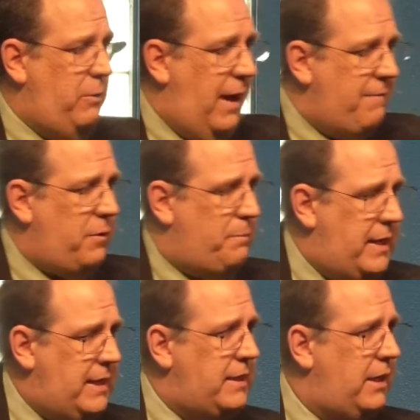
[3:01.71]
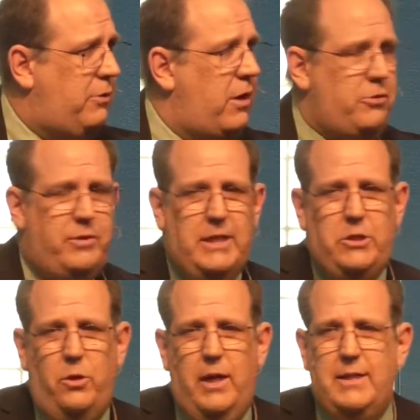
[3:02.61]
you ever been in the grocery
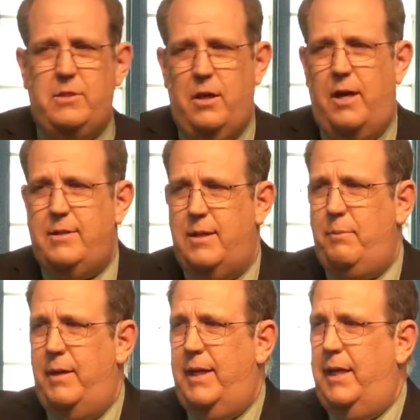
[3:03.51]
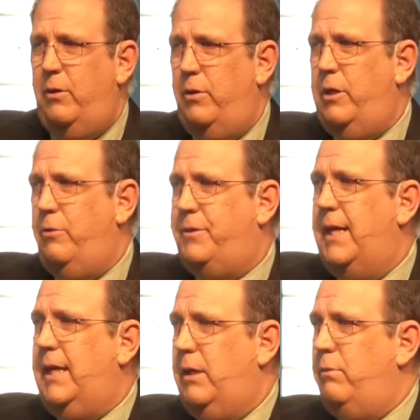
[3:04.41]
store and saw somebody who you
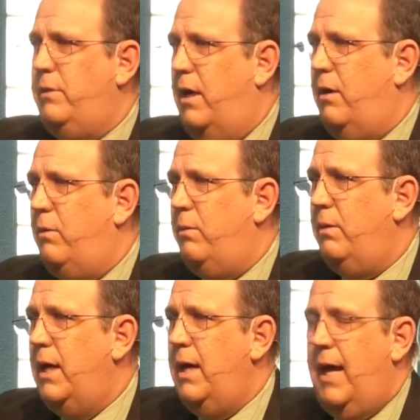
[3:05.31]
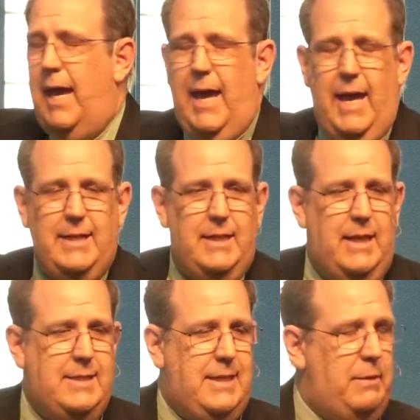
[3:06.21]
think you know and
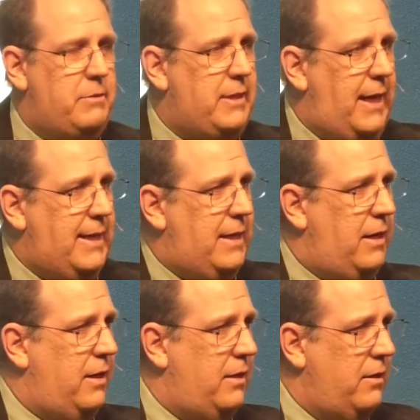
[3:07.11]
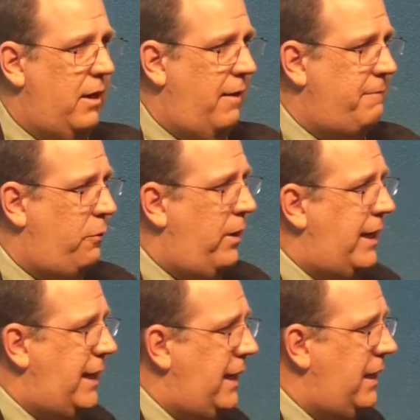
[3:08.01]
it seems like they're
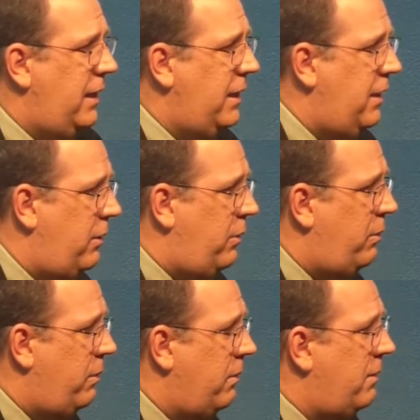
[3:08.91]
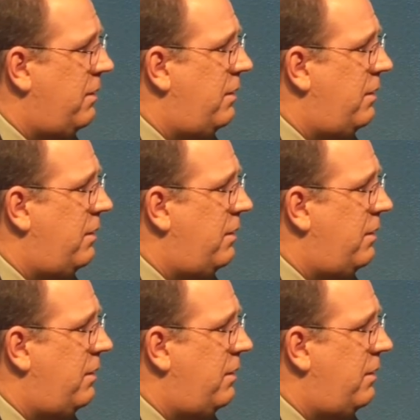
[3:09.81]
avoiding you?